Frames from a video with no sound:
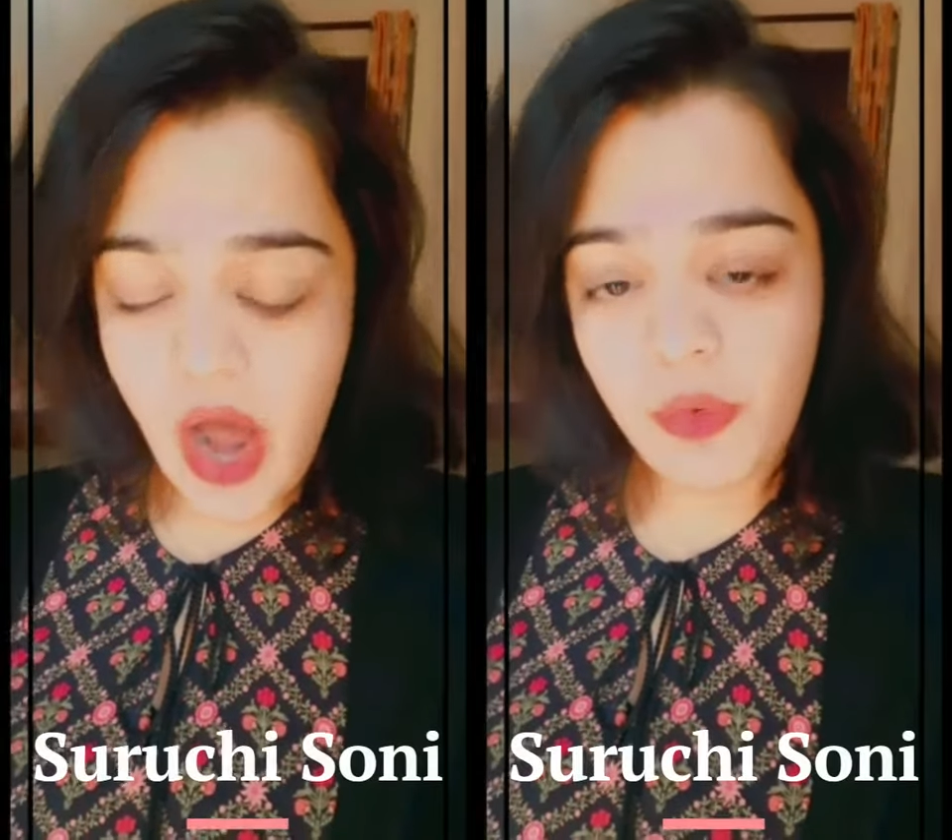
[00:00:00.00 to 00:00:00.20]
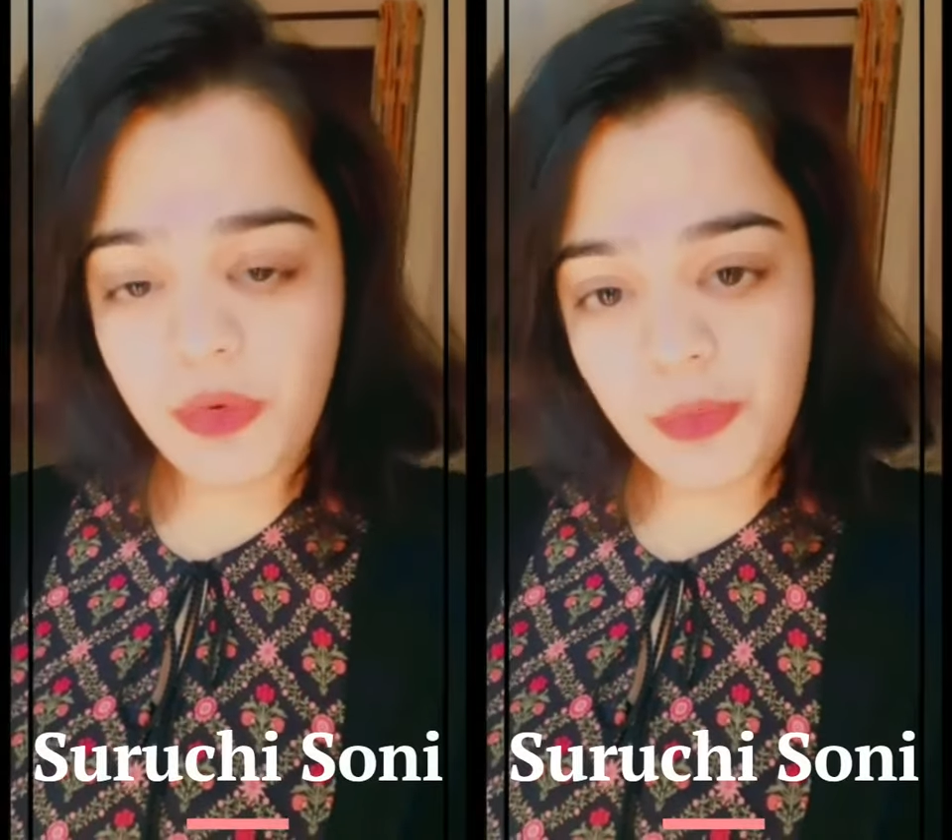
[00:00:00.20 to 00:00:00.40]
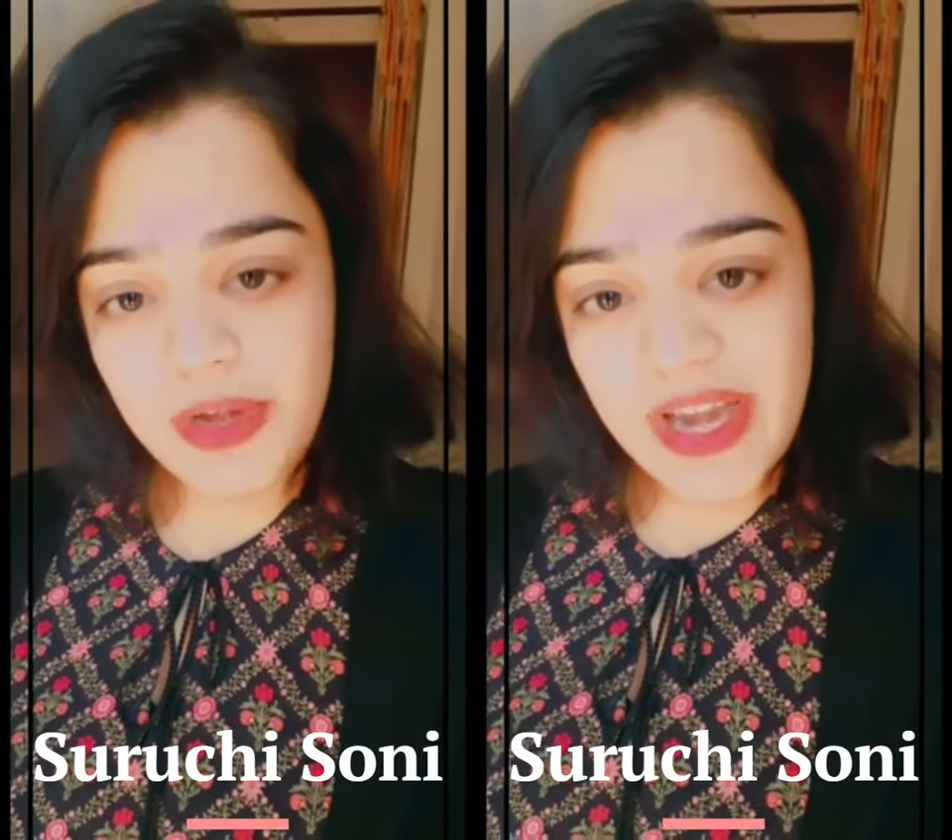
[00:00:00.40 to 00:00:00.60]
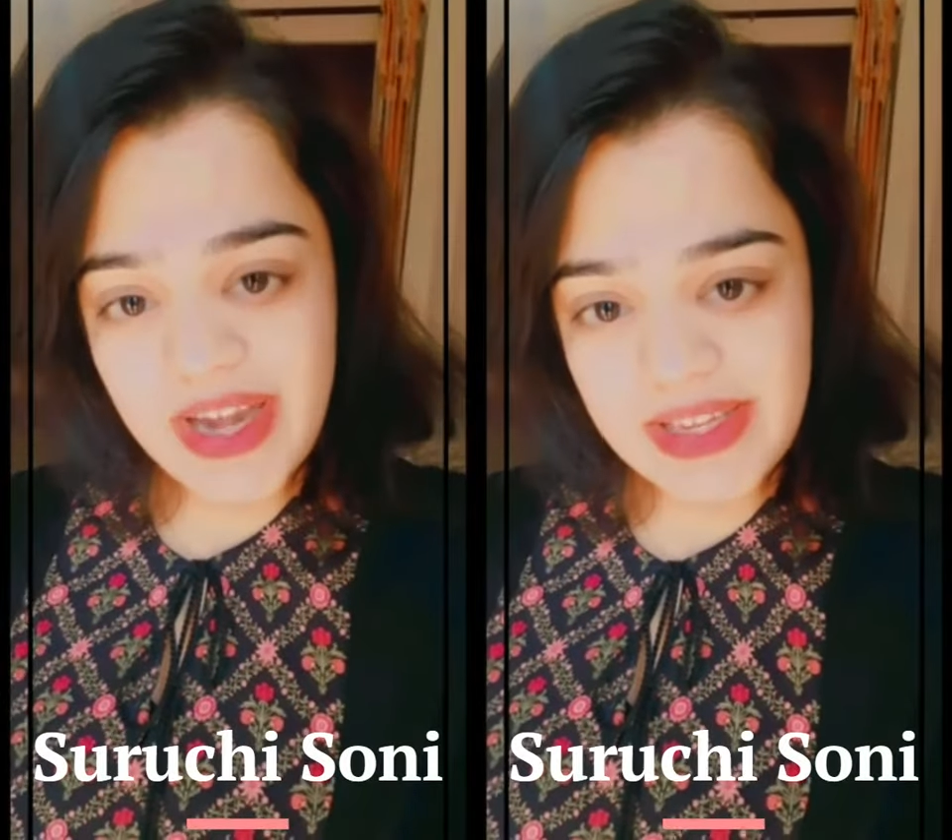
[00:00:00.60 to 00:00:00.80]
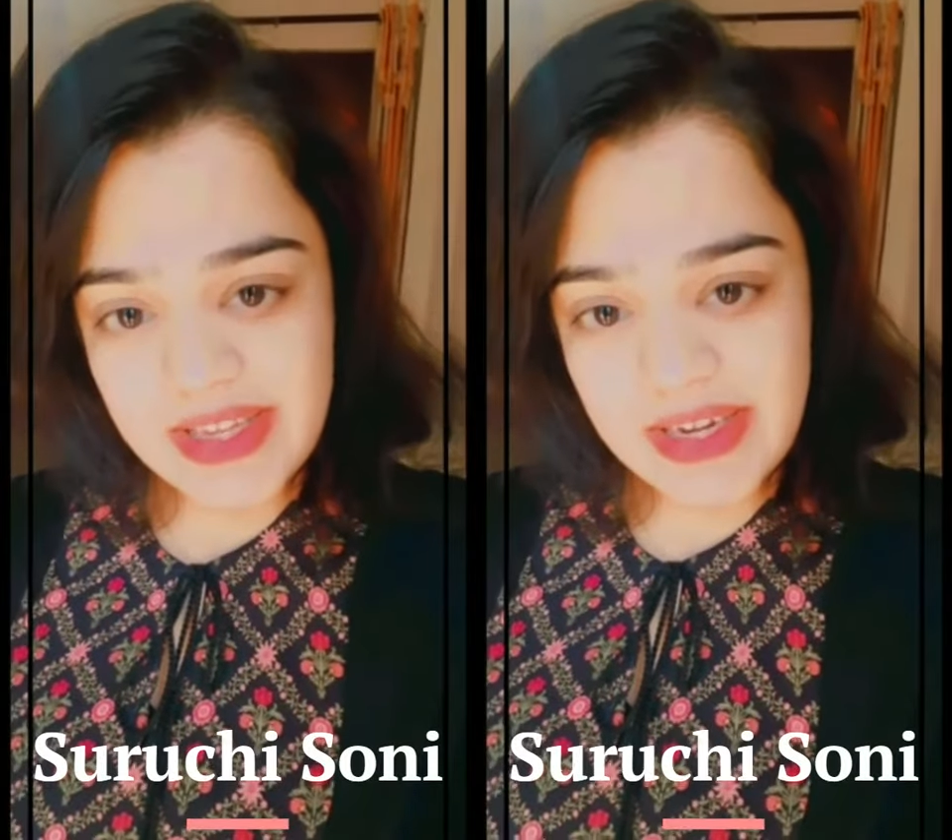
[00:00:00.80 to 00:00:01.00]
how to be
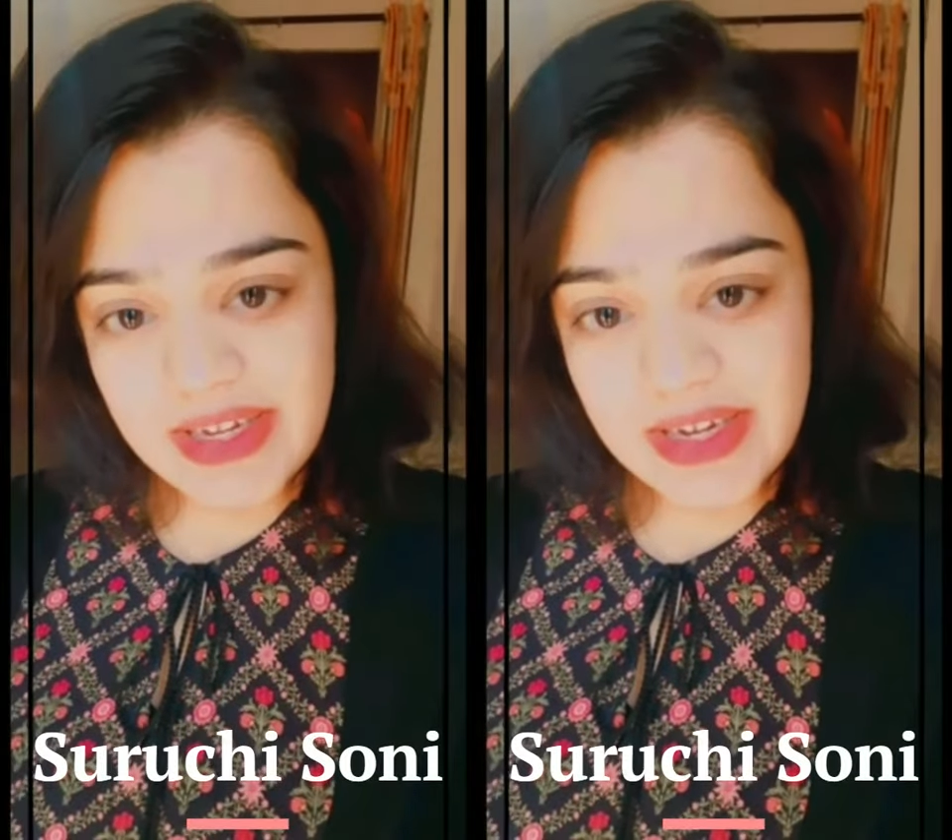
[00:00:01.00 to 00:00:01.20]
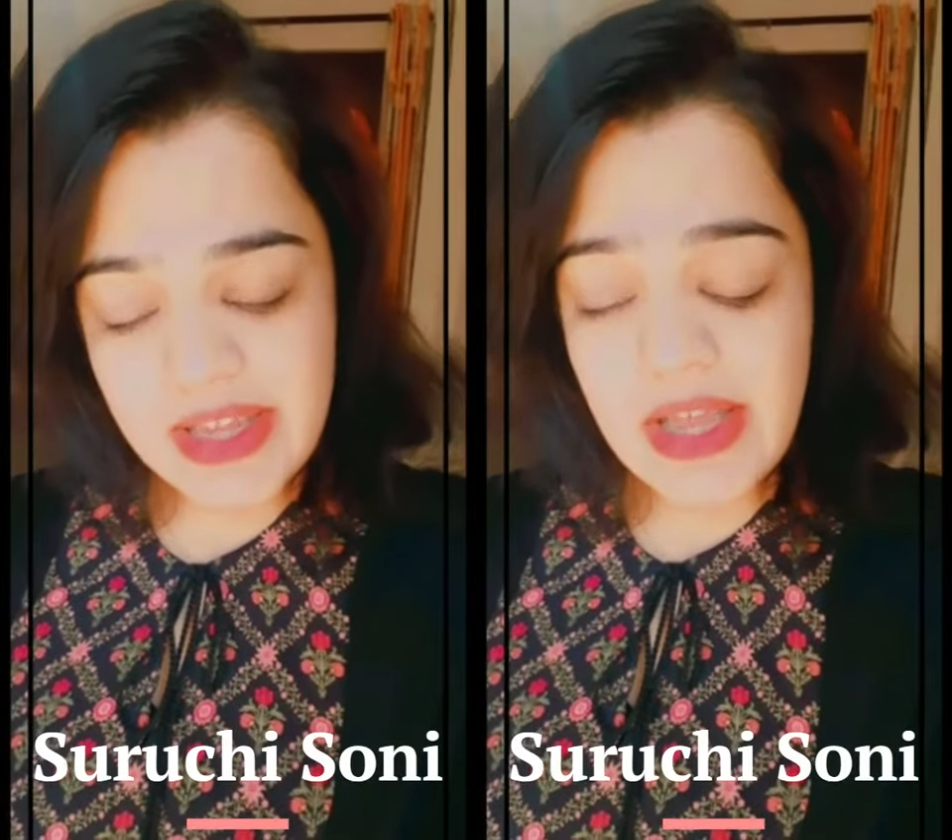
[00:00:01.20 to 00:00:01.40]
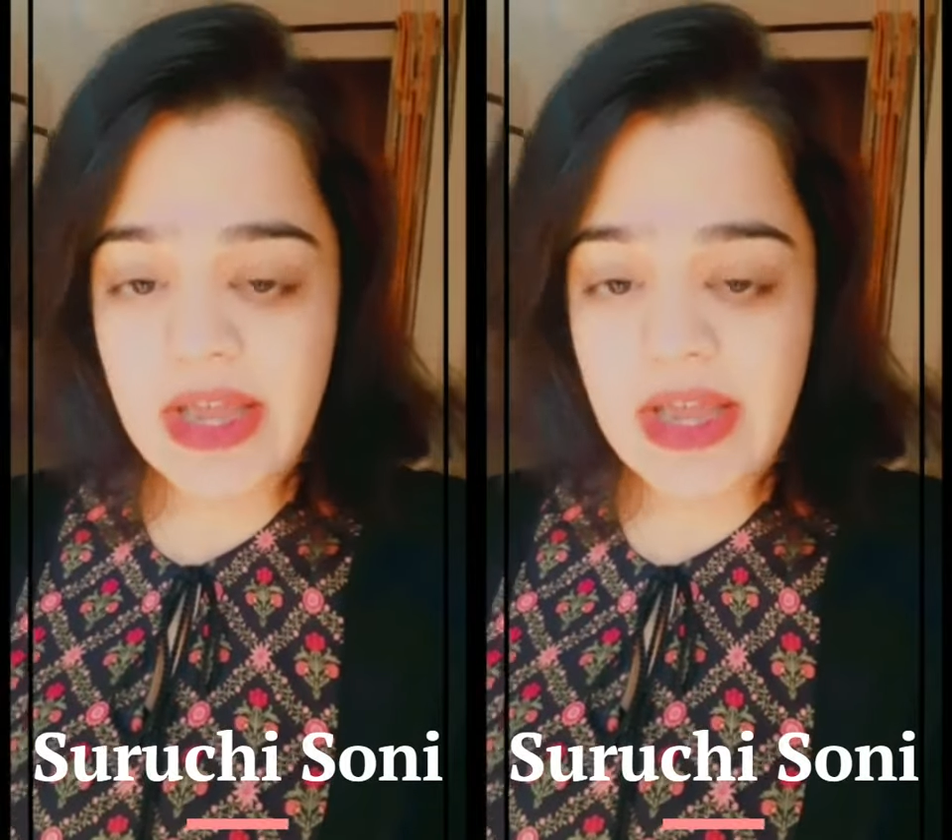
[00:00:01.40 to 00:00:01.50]
dedicated